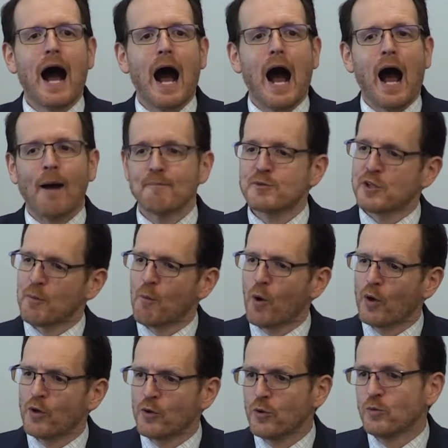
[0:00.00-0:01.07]
I'm someone
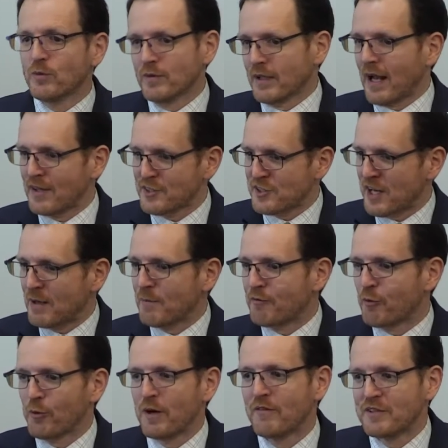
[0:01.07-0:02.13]
who, and I'll stand
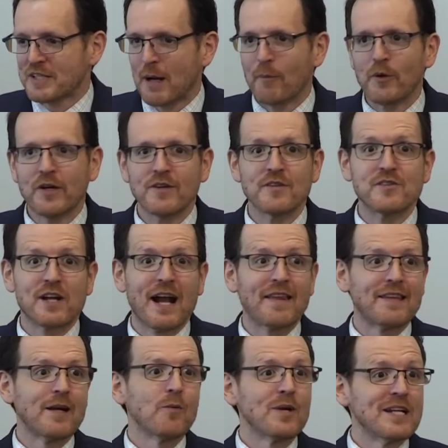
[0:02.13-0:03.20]
before you every time we're here and say, I
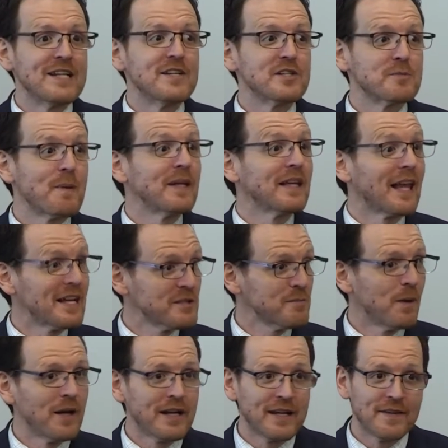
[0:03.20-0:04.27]
think we need to spend less
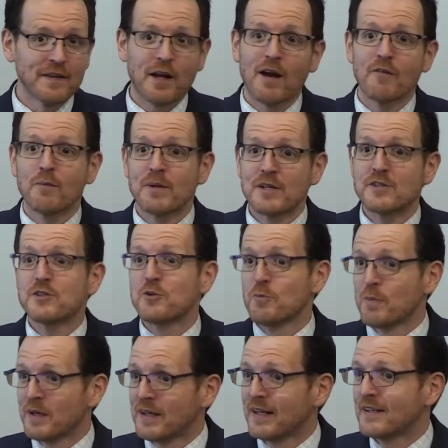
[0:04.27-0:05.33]
money and the government is too
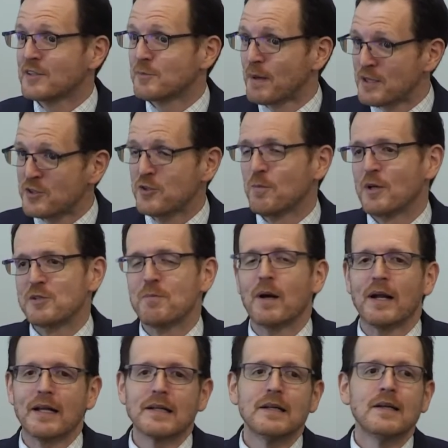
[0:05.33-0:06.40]
big and spends too much
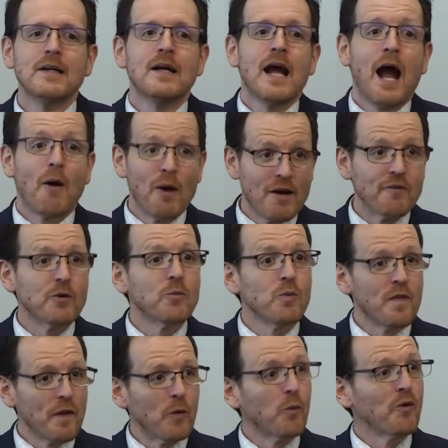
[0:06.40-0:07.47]
money. However,
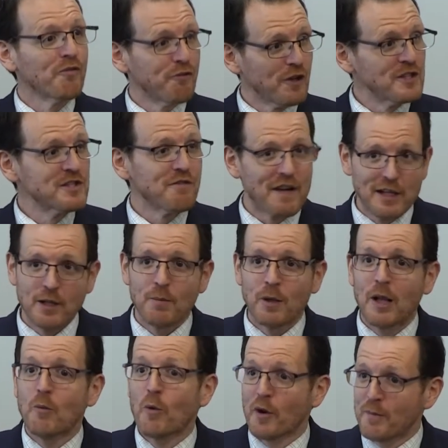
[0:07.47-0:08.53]
when there were funds available,
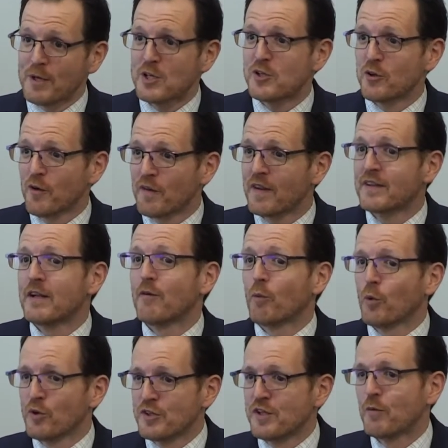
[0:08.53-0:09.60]
I wanna be sure that there
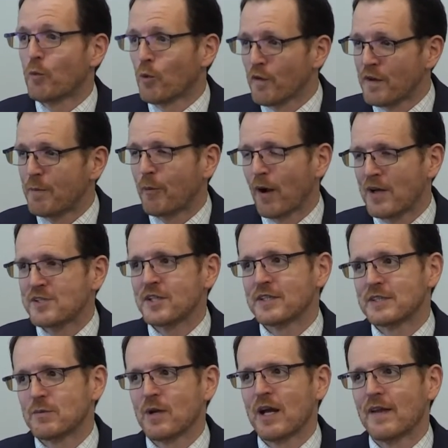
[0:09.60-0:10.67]
were worthy projects
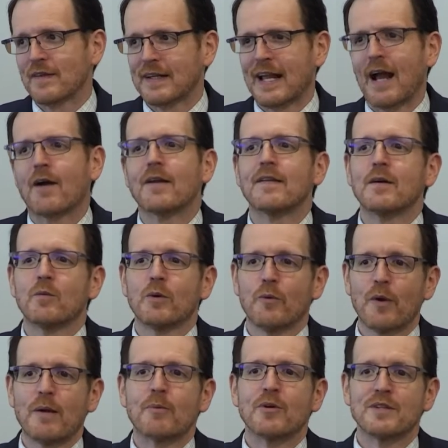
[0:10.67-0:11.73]
that we had in the county that we were
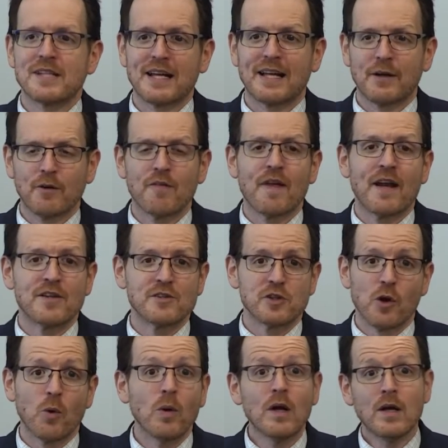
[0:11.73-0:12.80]
able to take care of that. And
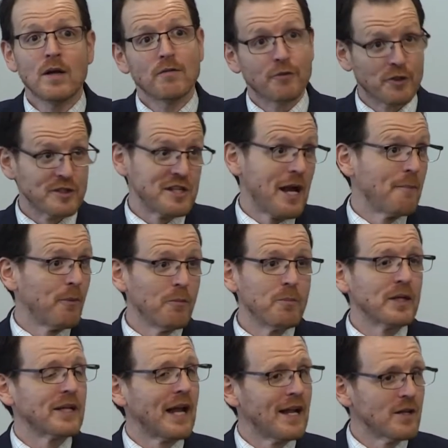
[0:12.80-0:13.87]
so, for example,
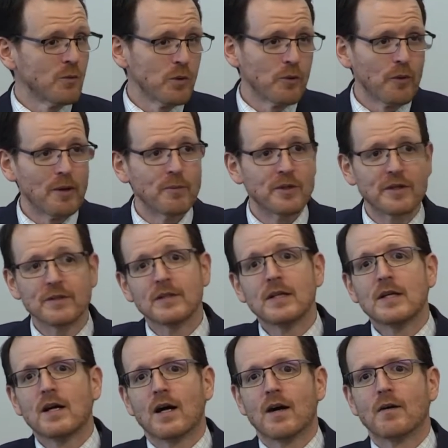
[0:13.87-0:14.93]
McDaniel, we were able
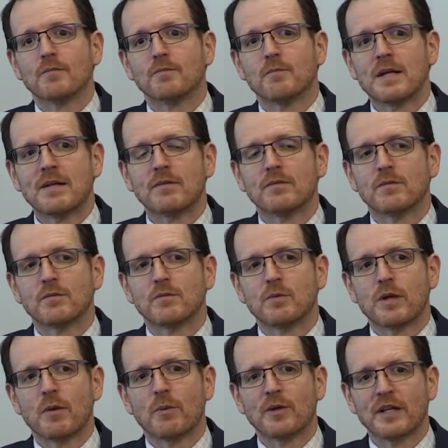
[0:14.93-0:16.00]

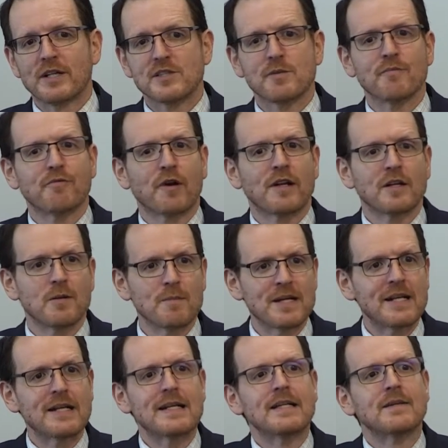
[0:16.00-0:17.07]
to get some funding to meet a
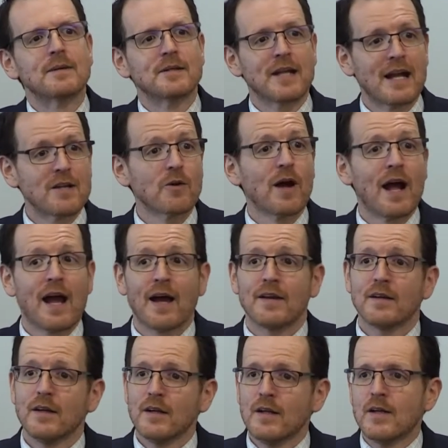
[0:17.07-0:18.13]
need that McDaniel had.
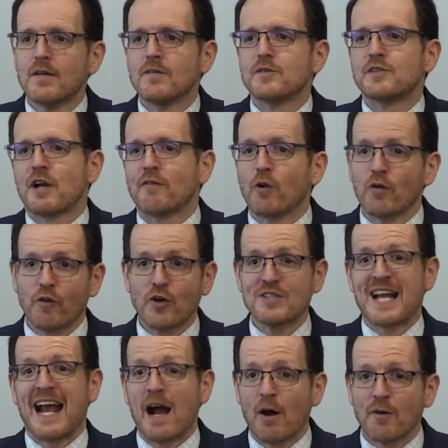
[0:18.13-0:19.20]
Several of our
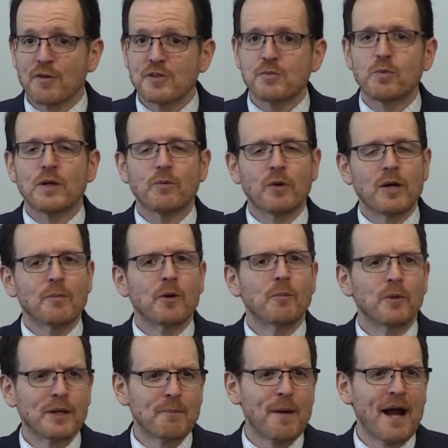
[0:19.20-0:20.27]
towns, we were able to
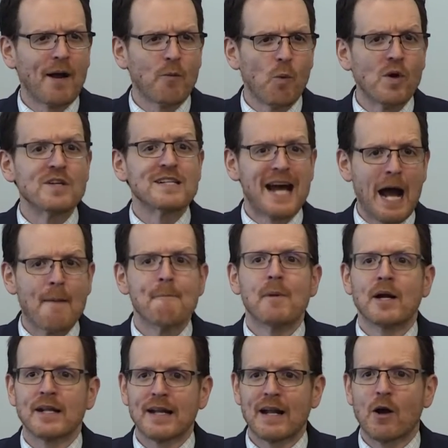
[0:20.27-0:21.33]
bring back one-time
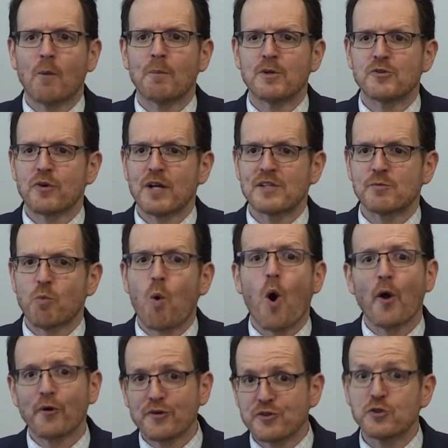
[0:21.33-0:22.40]
money to help address
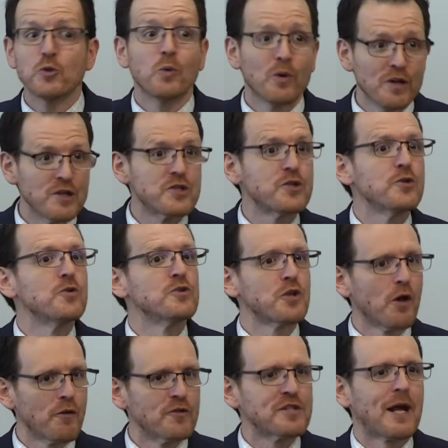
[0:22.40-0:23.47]
water, sewer issues,
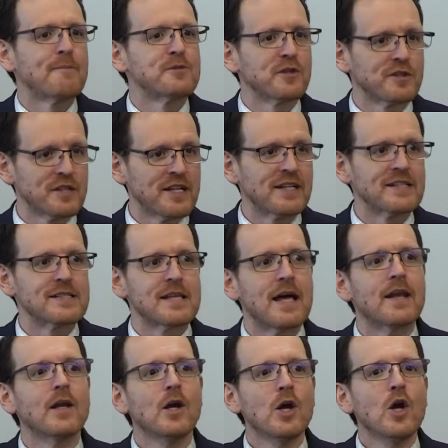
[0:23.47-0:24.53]
other types of things
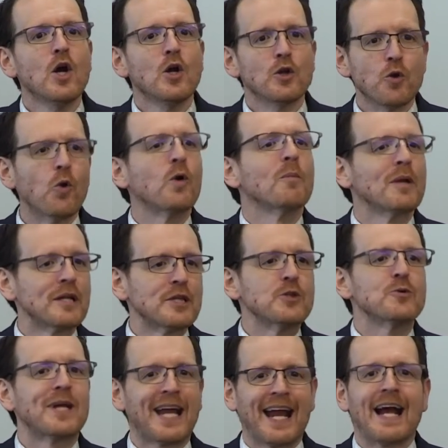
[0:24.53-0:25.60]
that normally you
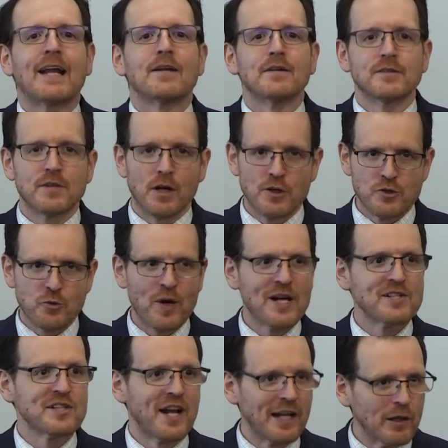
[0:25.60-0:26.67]
can't
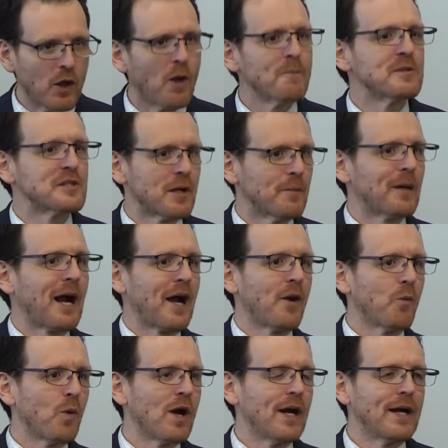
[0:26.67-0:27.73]
address in a lump sum kind of
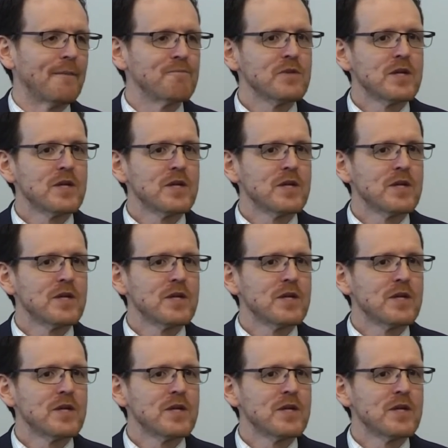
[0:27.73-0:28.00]
way.